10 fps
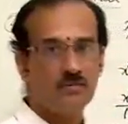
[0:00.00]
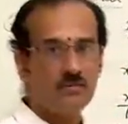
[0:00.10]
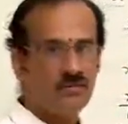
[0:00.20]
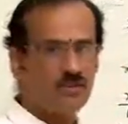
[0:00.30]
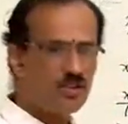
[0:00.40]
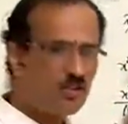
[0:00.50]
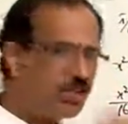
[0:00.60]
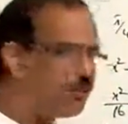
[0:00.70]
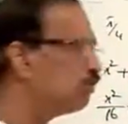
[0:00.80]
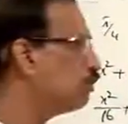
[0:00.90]
So you
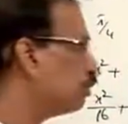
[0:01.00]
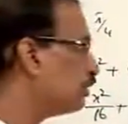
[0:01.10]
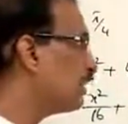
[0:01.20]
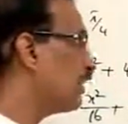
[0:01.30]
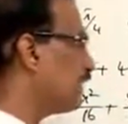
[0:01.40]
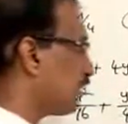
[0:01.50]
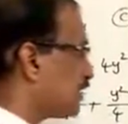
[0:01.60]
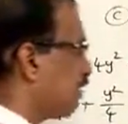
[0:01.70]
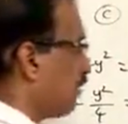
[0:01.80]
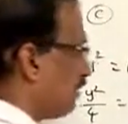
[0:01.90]
know that as
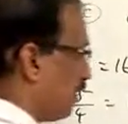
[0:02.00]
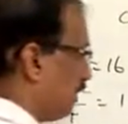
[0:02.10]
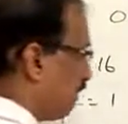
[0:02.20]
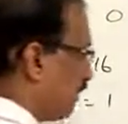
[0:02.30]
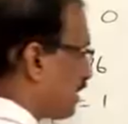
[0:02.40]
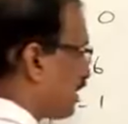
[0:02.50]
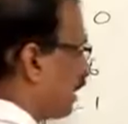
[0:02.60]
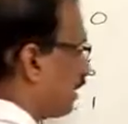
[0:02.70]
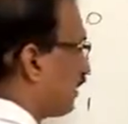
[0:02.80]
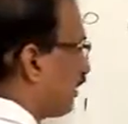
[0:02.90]
if a
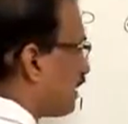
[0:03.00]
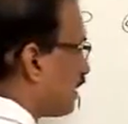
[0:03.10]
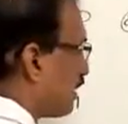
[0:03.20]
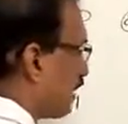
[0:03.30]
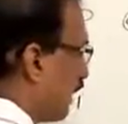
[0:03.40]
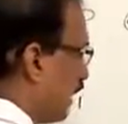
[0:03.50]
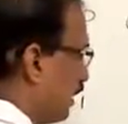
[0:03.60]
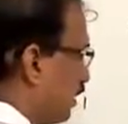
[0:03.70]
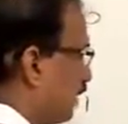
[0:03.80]
circle is there,